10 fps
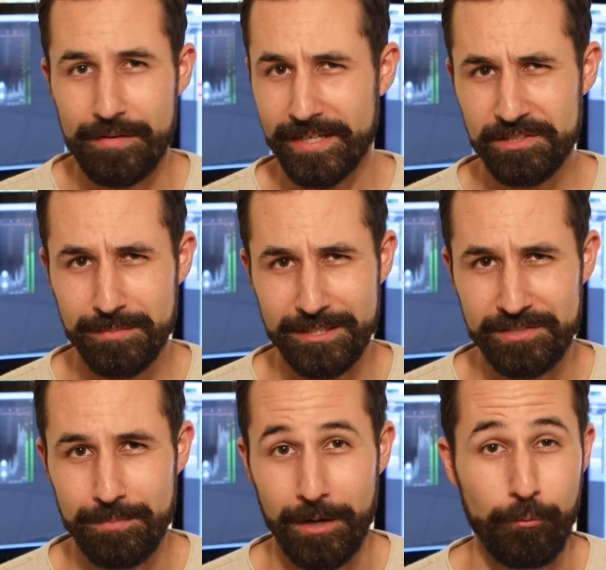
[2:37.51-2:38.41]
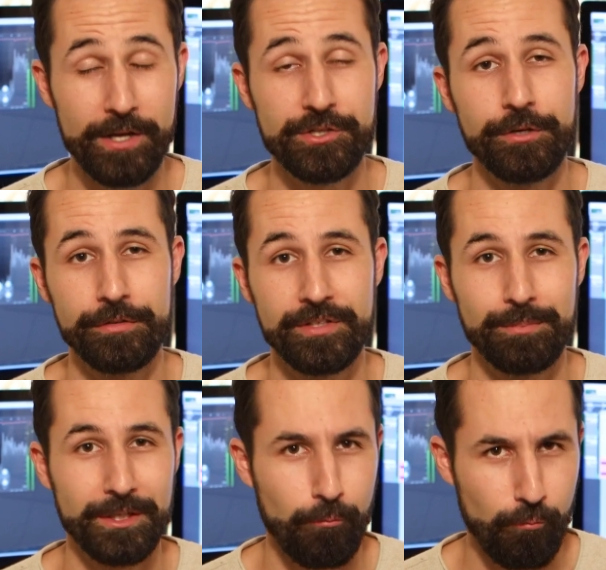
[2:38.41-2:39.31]
Next, I'm going to set my ratio to
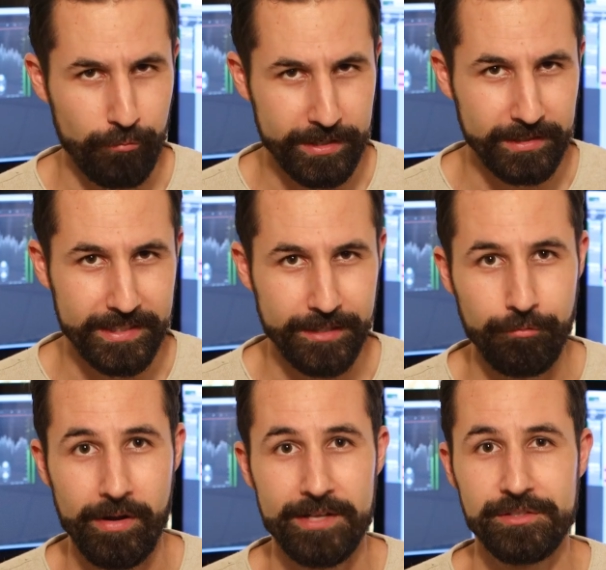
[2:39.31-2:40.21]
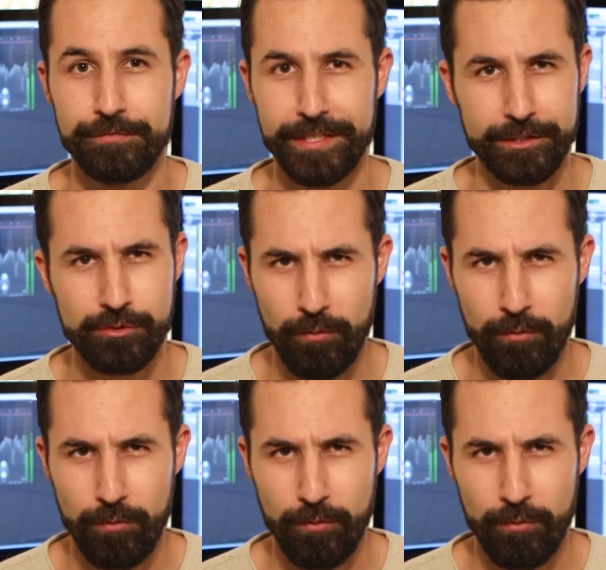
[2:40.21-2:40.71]
something really aggressive, like